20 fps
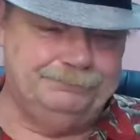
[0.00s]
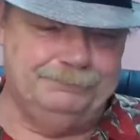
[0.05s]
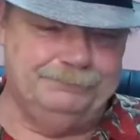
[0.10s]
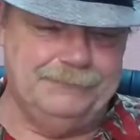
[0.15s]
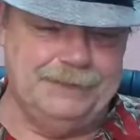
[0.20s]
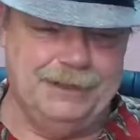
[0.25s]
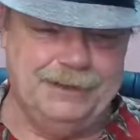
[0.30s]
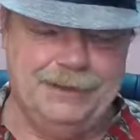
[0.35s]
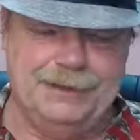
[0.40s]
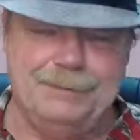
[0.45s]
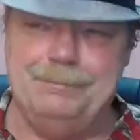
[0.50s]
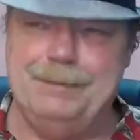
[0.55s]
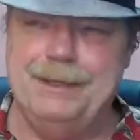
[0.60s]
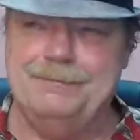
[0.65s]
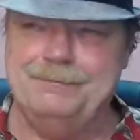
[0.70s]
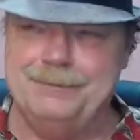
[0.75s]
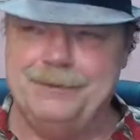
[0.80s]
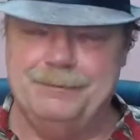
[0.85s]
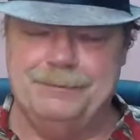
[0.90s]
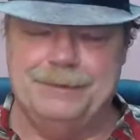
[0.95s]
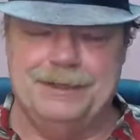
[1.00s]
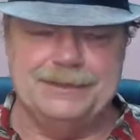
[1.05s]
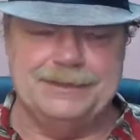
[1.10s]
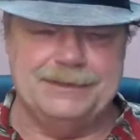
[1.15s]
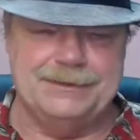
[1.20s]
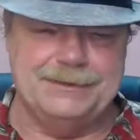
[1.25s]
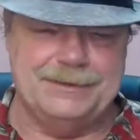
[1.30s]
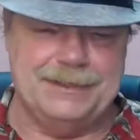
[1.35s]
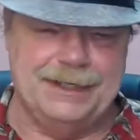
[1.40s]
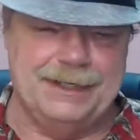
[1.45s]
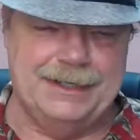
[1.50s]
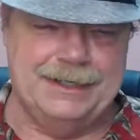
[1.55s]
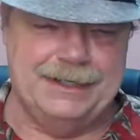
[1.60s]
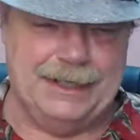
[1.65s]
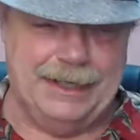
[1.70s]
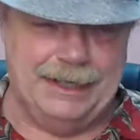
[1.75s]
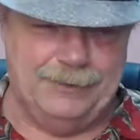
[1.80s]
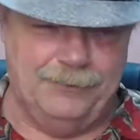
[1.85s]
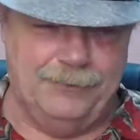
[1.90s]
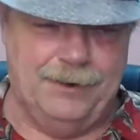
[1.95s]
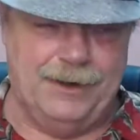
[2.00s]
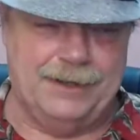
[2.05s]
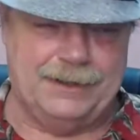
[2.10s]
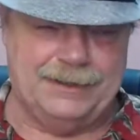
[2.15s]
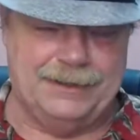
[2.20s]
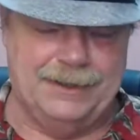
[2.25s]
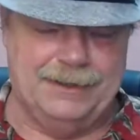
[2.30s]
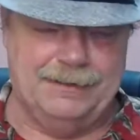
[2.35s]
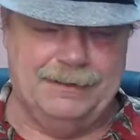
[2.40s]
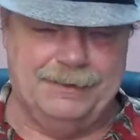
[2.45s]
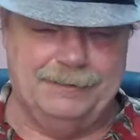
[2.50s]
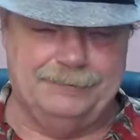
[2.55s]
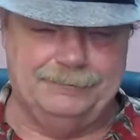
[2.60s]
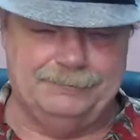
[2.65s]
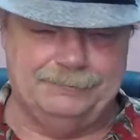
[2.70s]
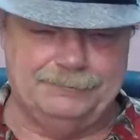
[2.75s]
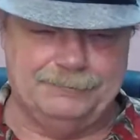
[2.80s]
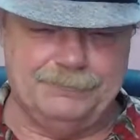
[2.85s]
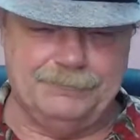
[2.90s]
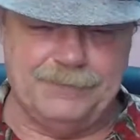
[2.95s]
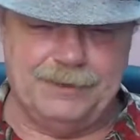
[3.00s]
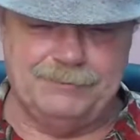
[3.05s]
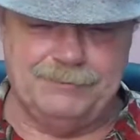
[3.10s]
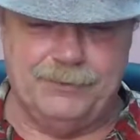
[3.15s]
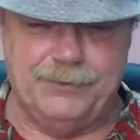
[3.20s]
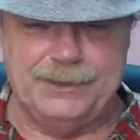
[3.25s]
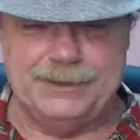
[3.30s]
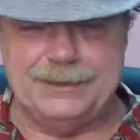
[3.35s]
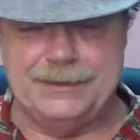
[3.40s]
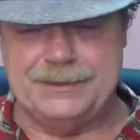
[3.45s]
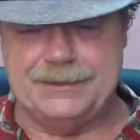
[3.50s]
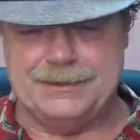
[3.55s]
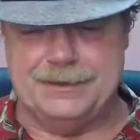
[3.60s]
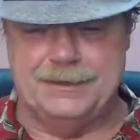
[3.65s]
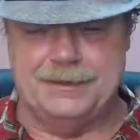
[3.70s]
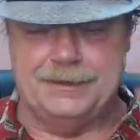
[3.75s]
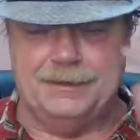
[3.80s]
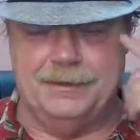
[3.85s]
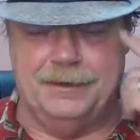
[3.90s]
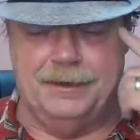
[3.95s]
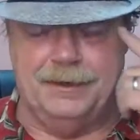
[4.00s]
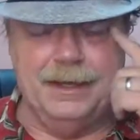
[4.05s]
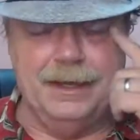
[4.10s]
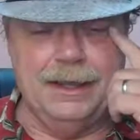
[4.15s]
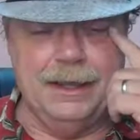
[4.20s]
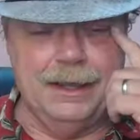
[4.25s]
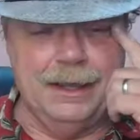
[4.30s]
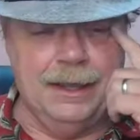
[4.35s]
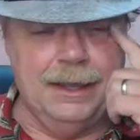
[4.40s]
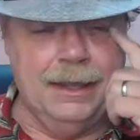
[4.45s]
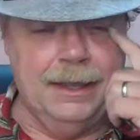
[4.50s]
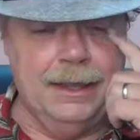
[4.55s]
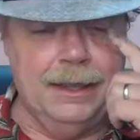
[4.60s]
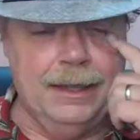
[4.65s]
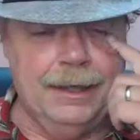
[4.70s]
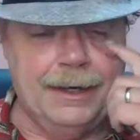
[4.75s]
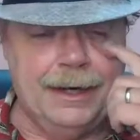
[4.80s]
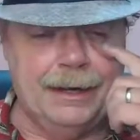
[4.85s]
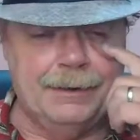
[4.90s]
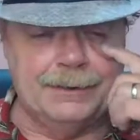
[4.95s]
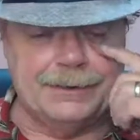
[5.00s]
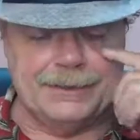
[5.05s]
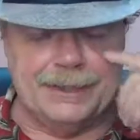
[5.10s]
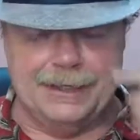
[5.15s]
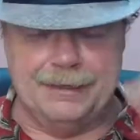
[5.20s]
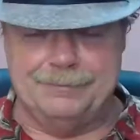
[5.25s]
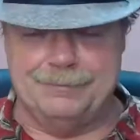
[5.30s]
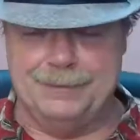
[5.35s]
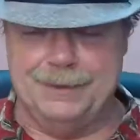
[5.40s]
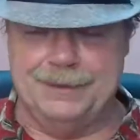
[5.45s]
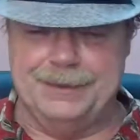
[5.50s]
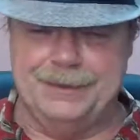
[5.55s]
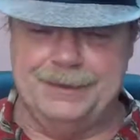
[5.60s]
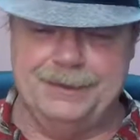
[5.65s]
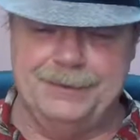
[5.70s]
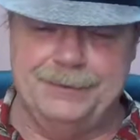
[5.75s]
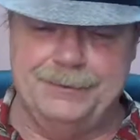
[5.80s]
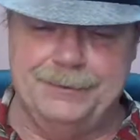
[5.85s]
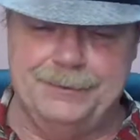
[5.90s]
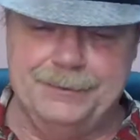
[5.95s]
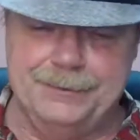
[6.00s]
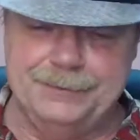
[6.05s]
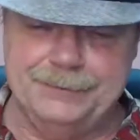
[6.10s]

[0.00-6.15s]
It had been a few months since I walked Puente Circle, and that was kind of fun to do.